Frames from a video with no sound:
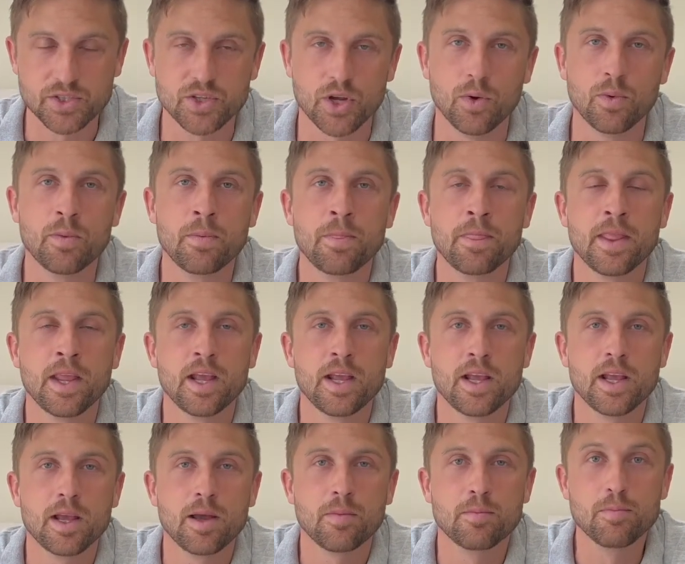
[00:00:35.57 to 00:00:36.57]
So
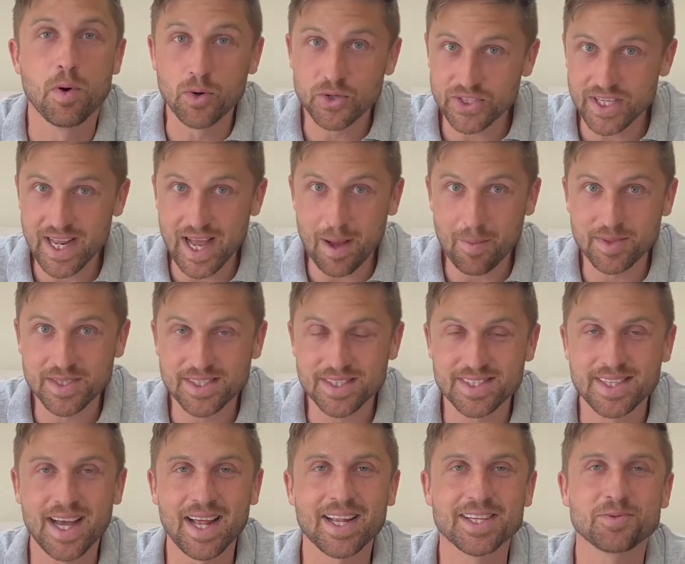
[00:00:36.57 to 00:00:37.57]
mostly Amazon
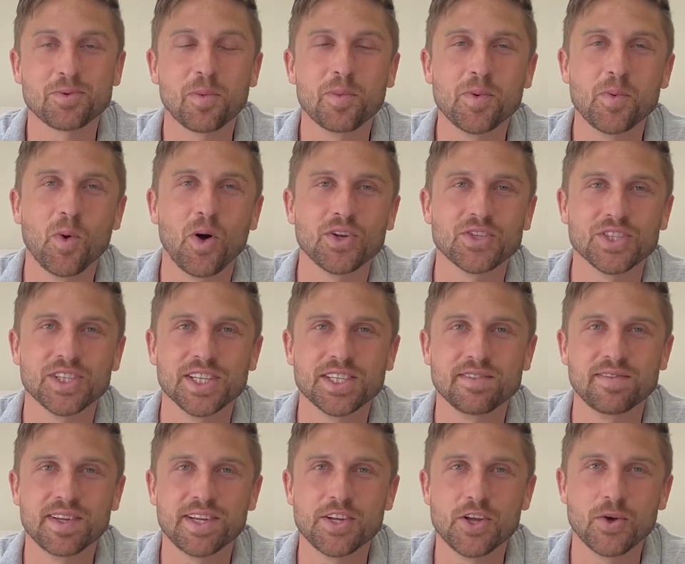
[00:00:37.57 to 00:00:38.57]
sellers will be watching this
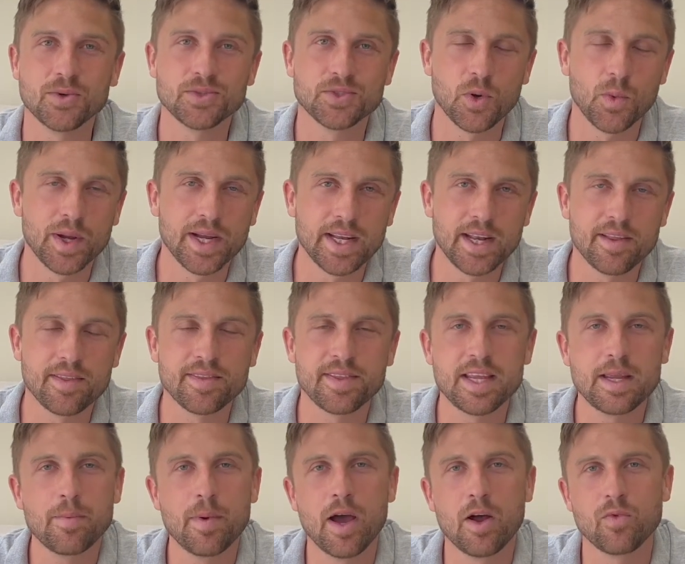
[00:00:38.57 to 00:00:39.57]
video, so we're going to
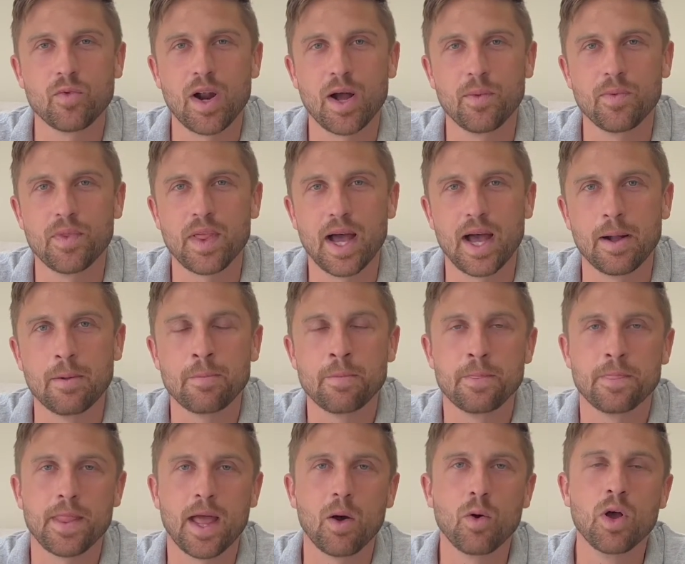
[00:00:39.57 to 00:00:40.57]
theme it around that.
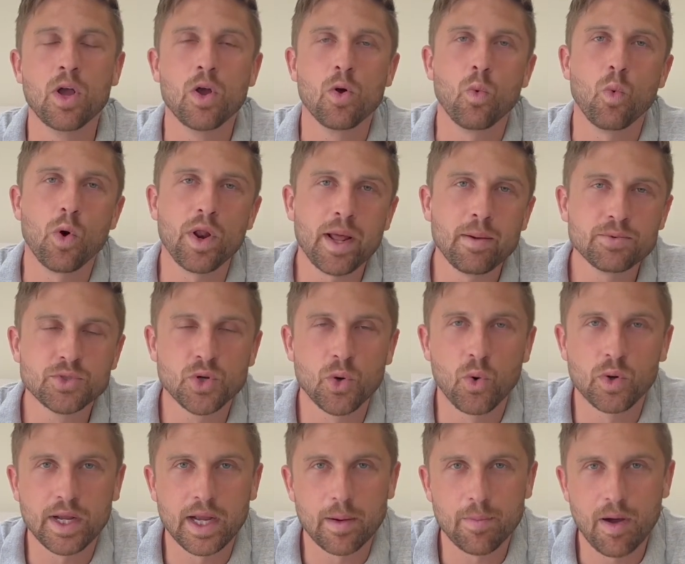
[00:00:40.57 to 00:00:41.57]
Now, what I'm
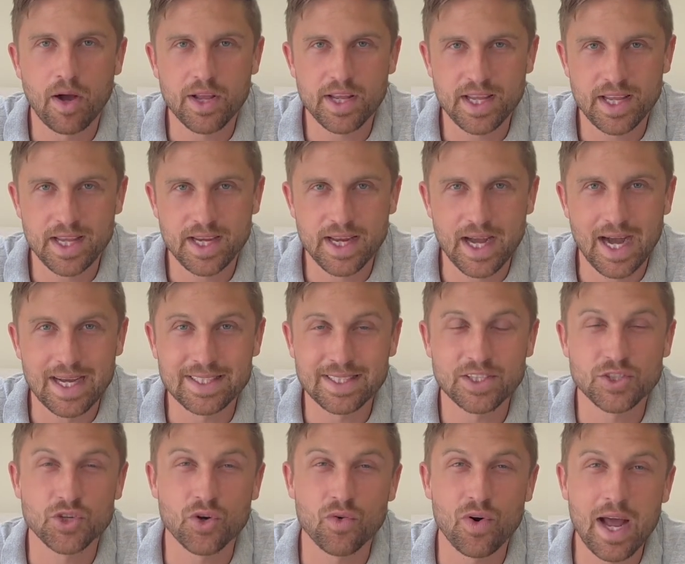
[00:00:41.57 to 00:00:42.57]
talking about here, guys,
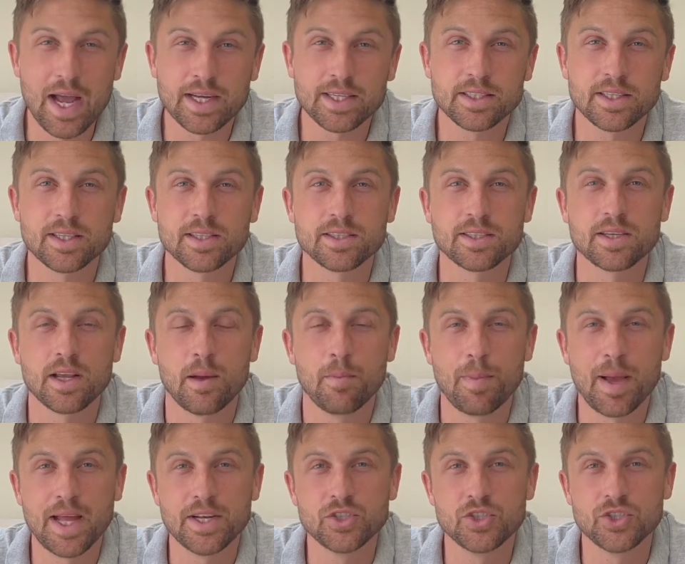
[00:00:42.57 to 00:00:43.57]
is directors'
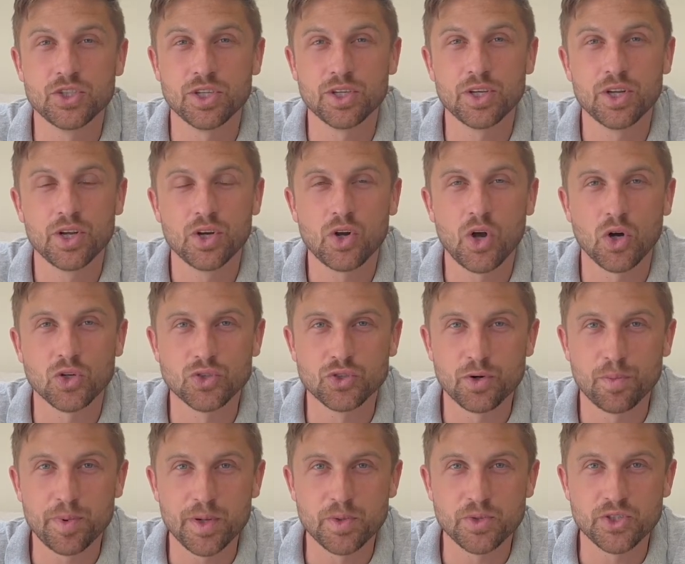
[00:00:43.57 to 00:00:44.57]
pension
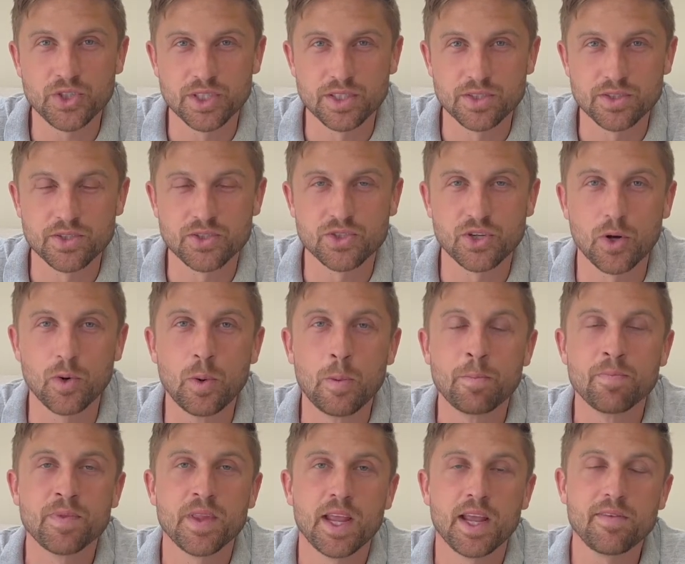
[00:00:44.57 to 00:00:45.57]
contributions. So
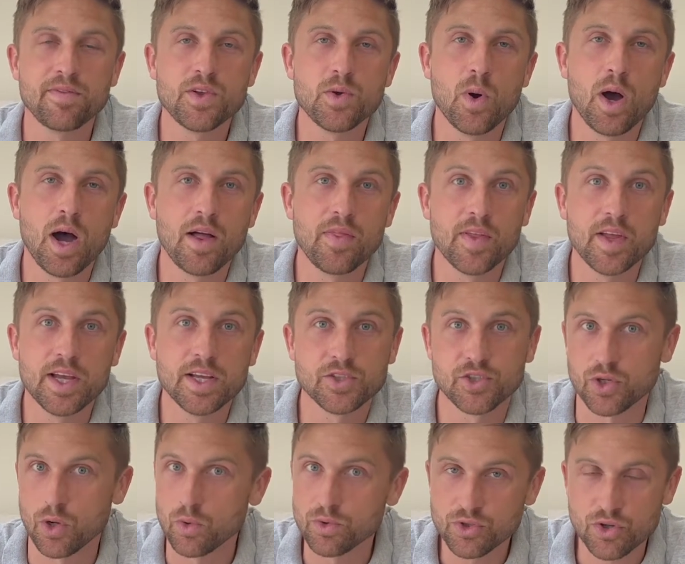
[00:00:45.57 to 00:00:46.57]
if you are the
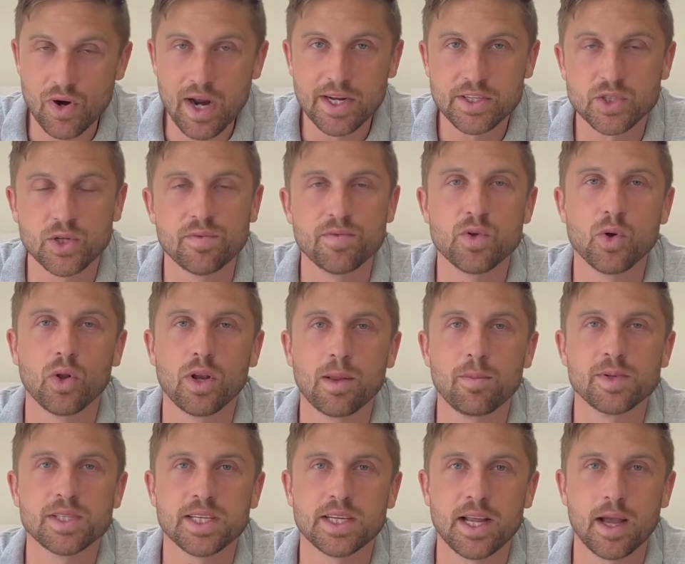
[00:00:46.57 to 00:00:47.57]
sole director of your
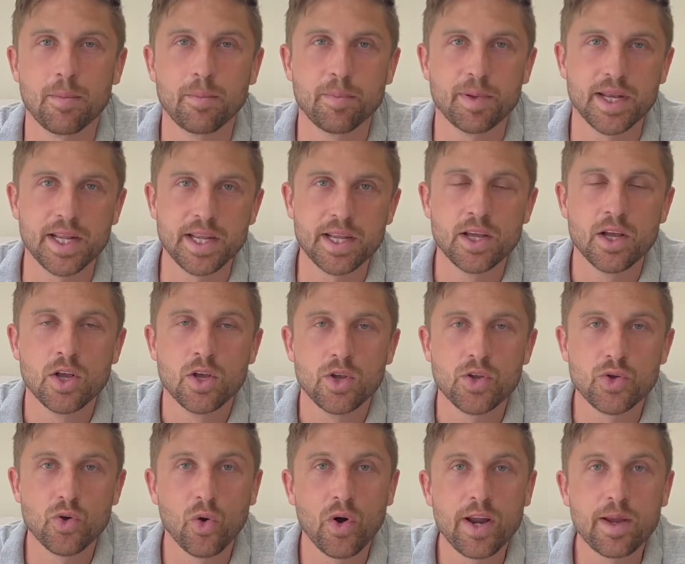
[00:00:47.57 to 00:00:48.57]
limited company,
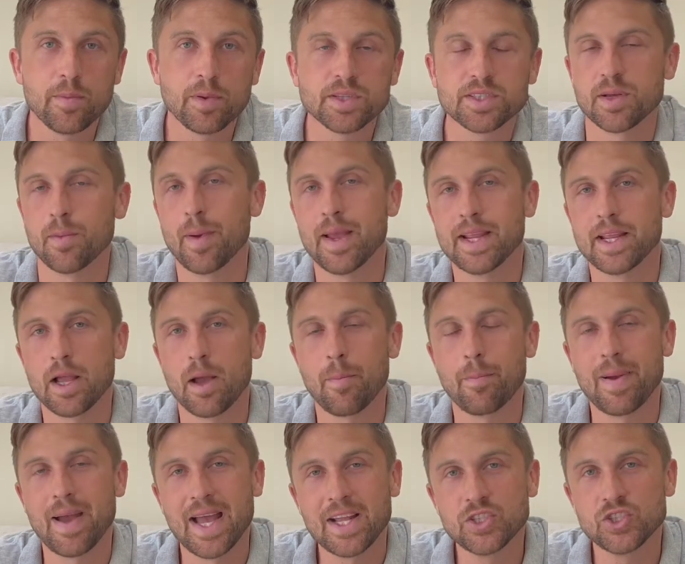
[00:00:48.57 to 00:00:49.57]
you're able to
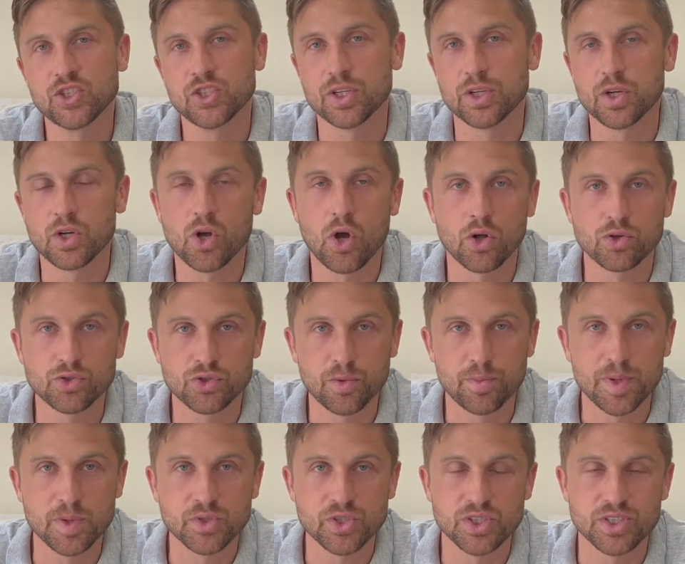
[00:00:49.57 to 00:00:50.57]
make pension
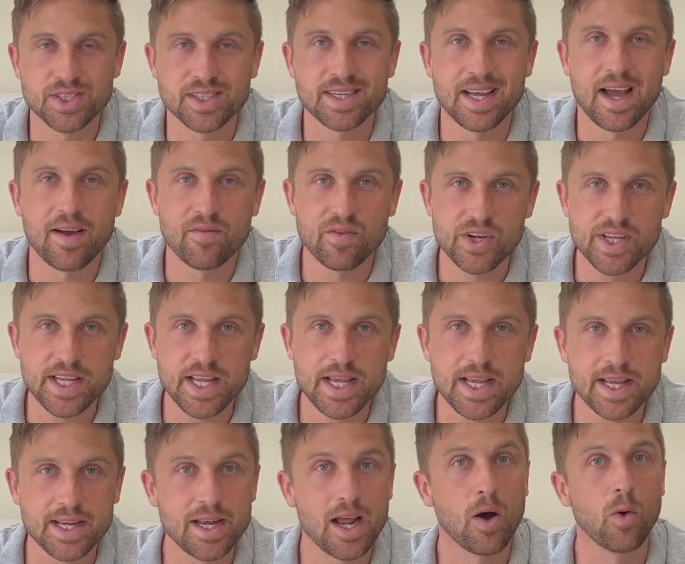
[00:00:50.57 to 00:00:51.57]
contributions every
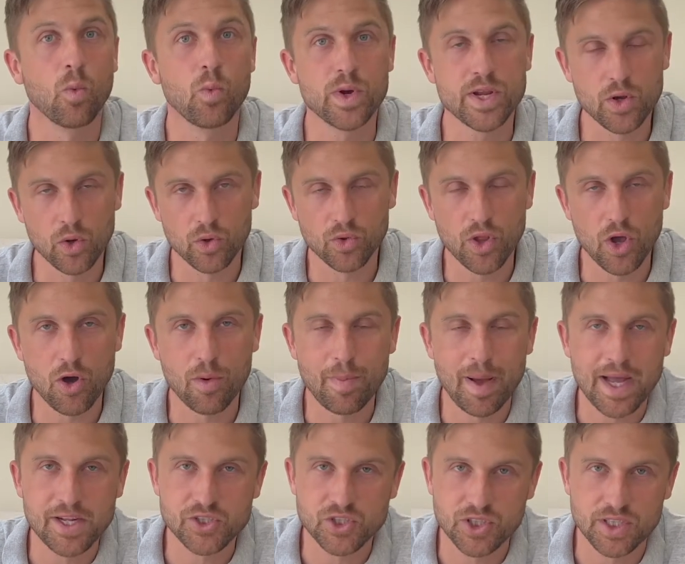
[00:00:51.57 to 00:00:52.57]
year. Now, we all know a
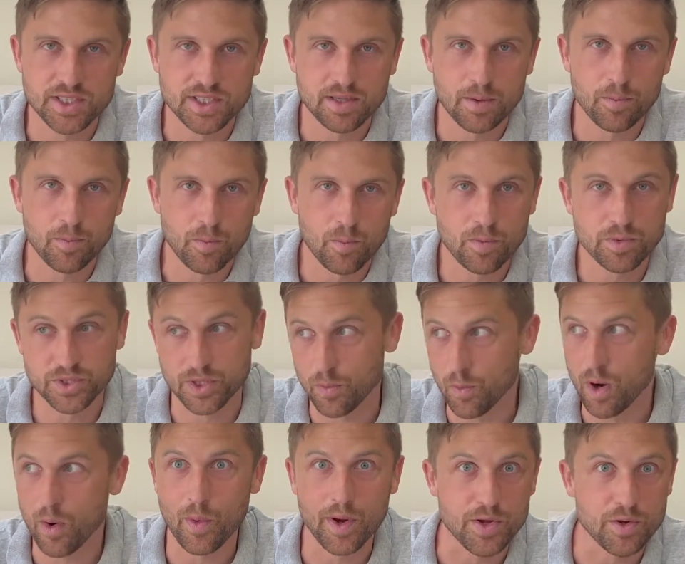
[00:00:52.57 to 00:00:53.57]
pension is
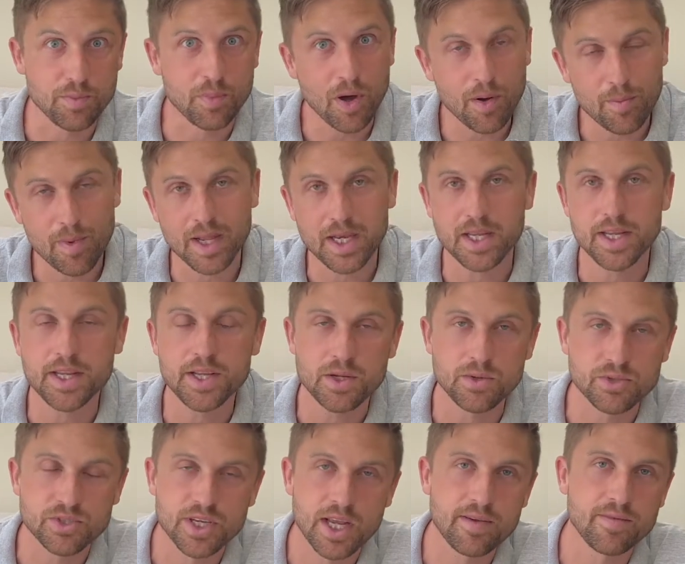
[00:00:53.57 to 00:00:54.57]
somewhere where you put money,
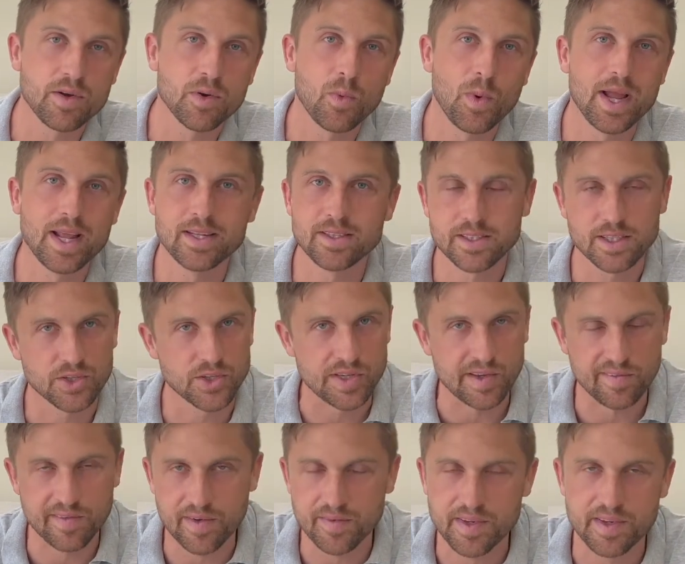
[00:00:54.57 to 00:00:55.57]
you save it away until
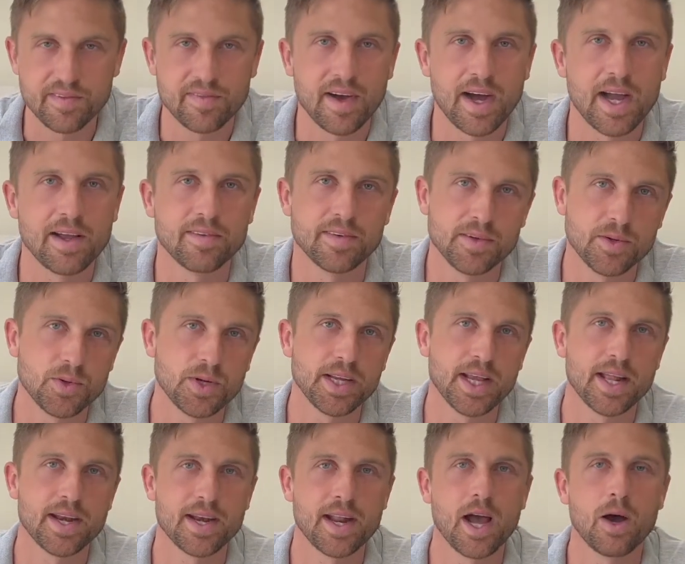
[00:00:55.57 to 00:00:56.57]
you're 55 and you can
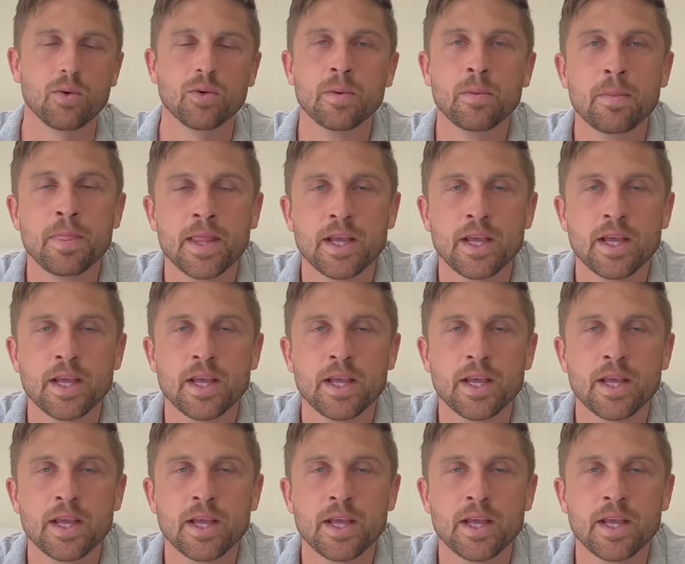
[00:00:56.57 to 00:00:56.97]
get it out.